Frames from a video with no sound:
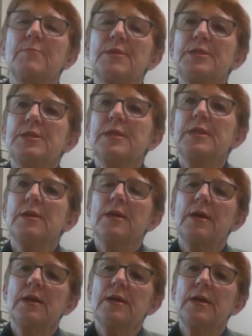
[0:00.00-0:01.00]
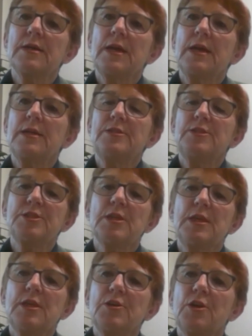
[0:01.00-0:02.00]
But again, just to
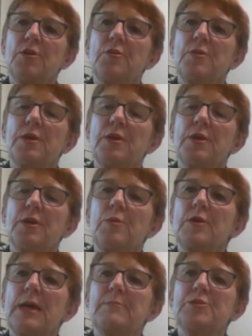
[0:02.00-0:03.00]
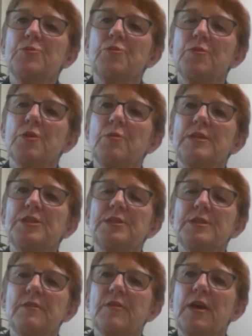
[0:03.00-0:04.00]
let you know that we will capture all the
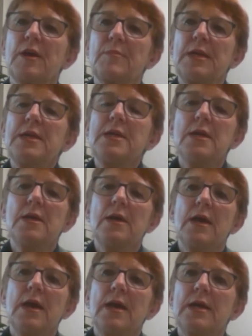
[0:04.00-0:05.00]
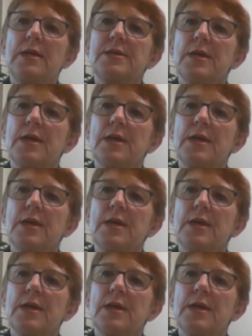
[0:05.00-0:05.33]
questions that have come in, and